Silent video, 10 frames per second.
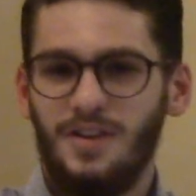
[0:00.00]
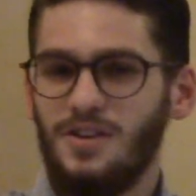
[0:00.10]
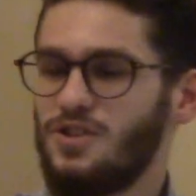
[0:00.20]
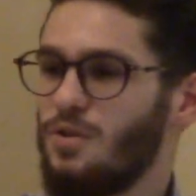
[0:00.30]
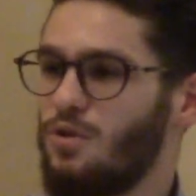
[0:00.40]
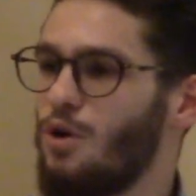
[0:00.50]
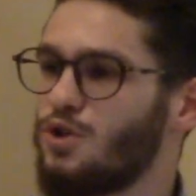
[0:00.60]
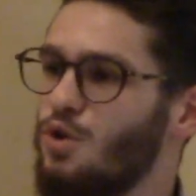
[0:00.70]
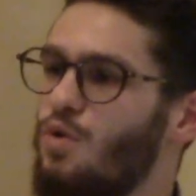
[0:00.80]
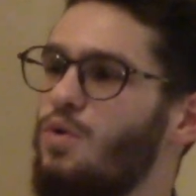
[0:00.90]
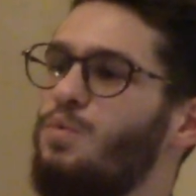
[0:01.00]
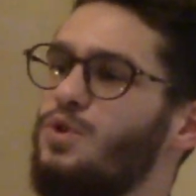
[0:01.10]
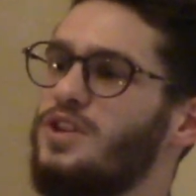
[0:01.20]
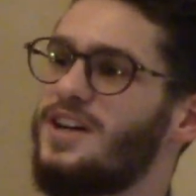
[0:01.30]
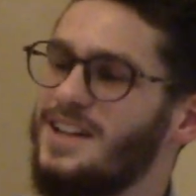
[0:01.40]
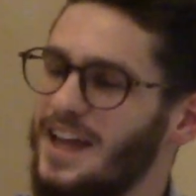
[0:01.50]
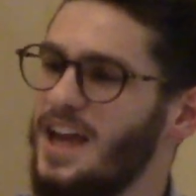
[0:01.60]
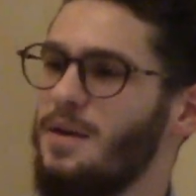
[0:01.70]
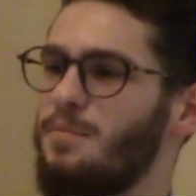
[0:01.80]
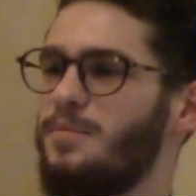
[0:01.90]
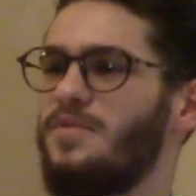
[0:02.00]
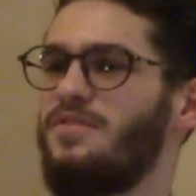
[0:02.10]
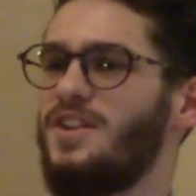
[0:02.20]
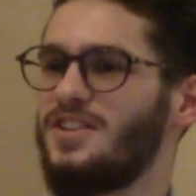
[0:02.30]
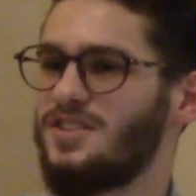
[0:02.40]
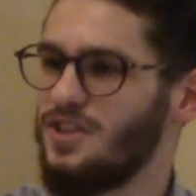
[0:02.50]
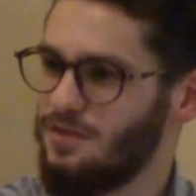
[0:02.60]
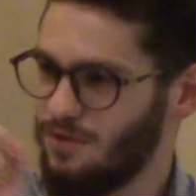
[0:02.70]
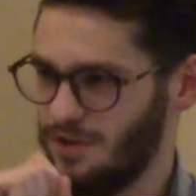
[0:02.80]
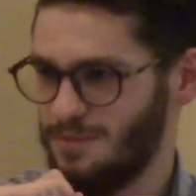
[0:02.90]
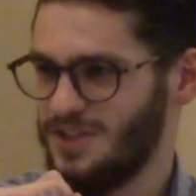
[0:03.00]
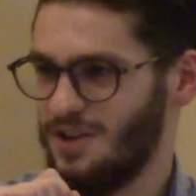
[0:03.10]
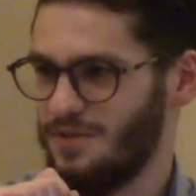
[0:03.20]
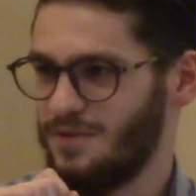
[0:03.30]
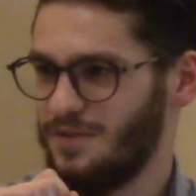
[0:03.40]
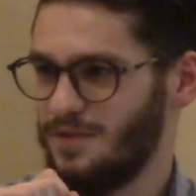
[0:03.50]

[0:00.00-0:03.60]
So those who would claim Palestine for themselves.